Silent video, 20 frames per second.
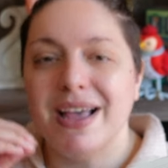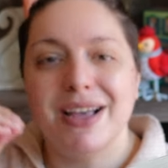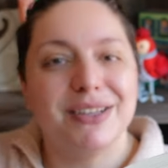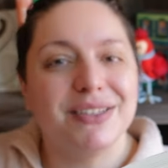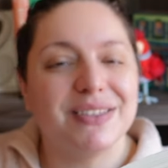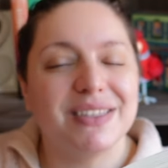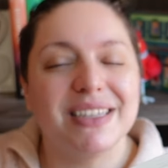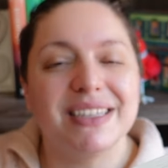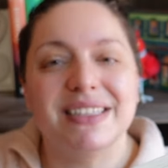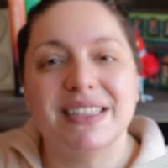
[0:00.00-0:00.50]

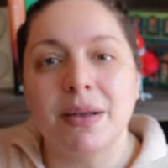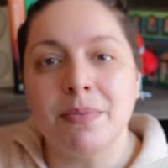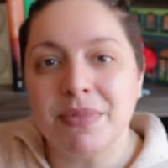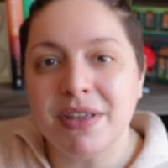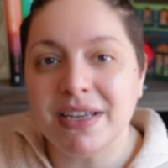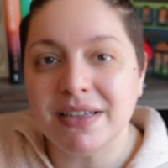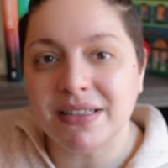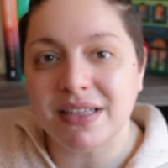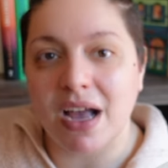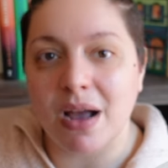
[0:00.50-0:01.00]
So like
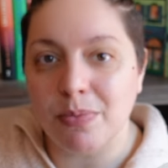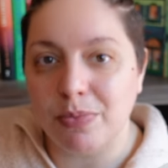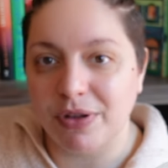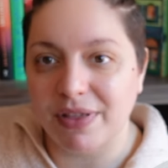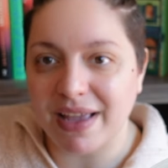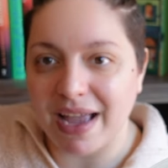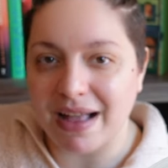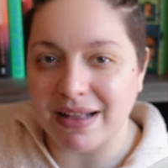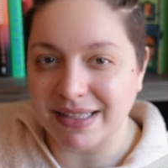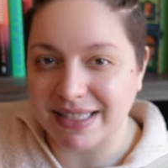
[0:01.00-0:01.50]
something is up
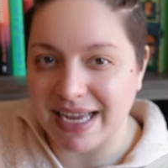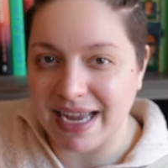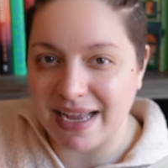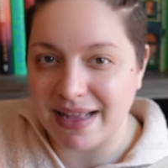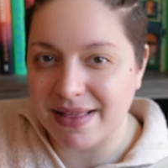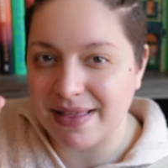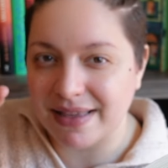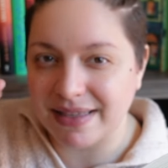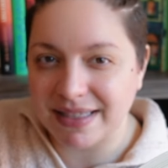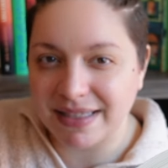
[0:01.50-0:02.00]
with
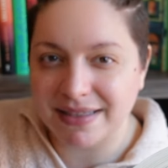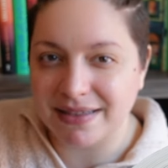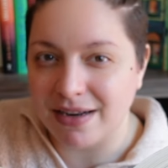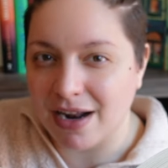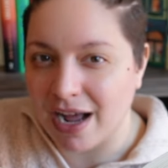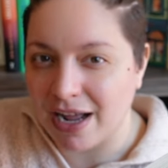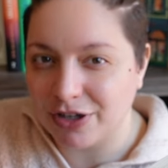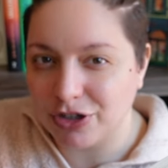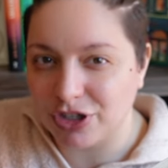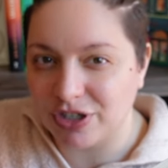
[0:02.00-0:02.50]
Caltaine. This is
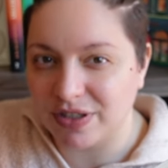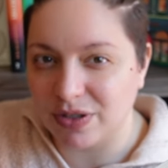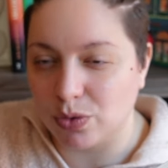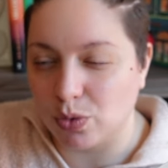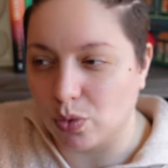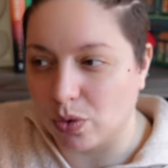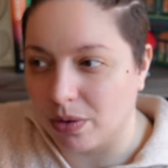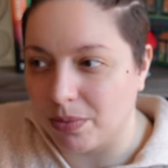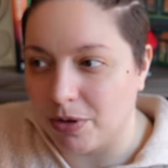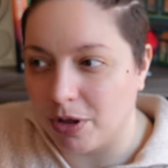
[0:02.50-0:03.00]
not just
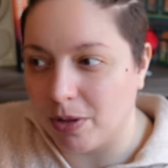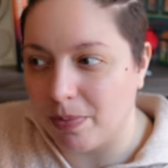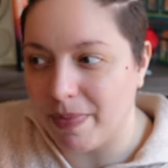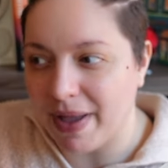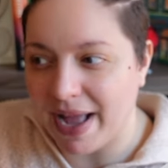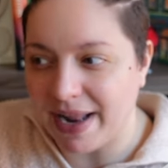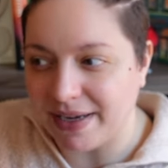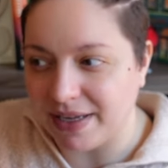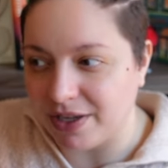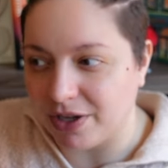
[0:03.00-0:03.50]
normal
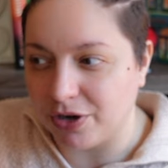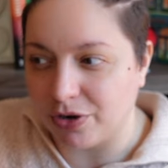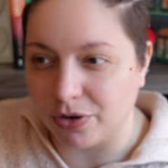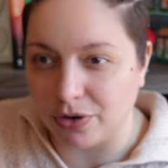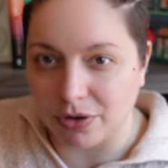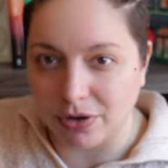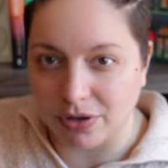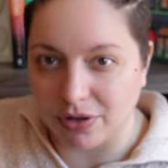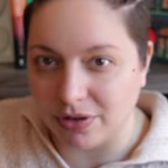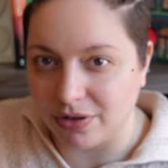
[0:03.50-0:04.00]
petty
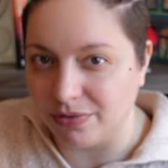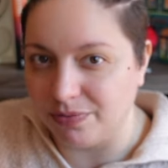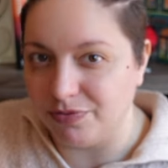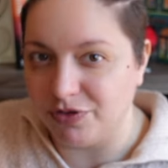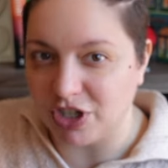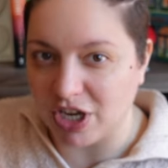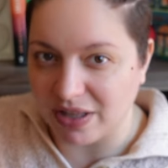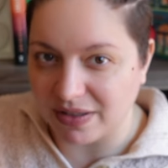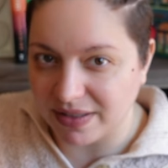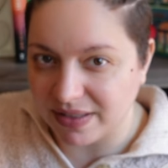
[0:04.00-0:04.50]
girl
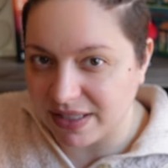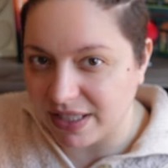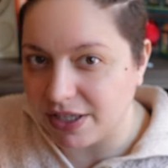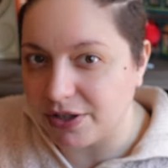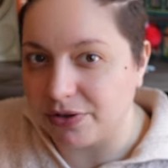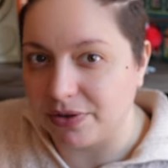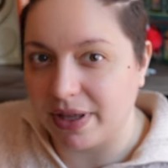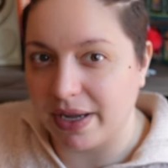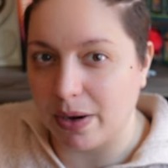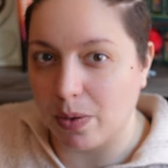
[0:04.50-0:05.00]
jealousy
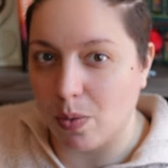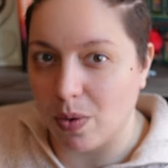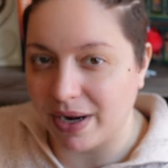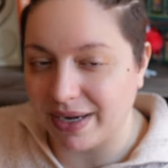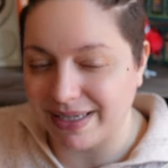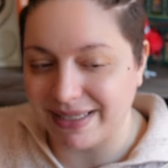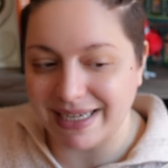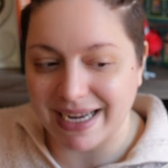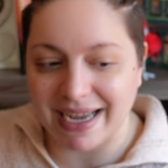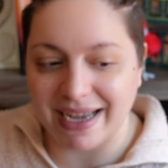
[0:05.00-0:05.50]
or like
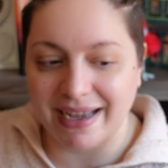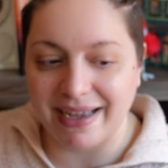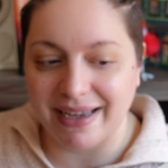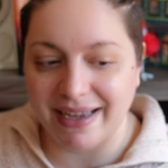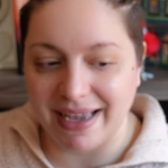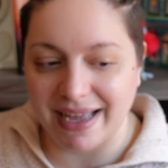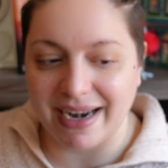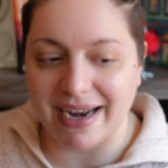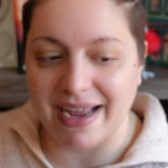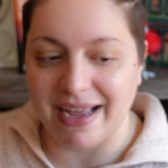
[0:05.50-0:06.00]
wanting to
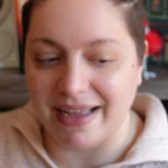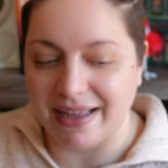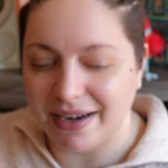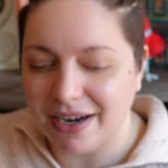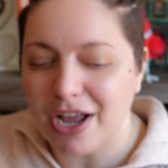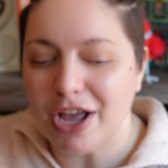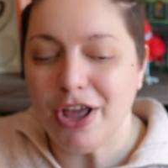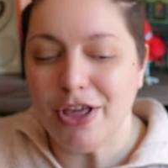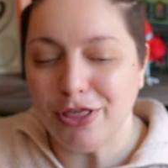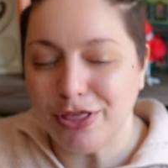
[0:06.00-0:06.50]
get ahead.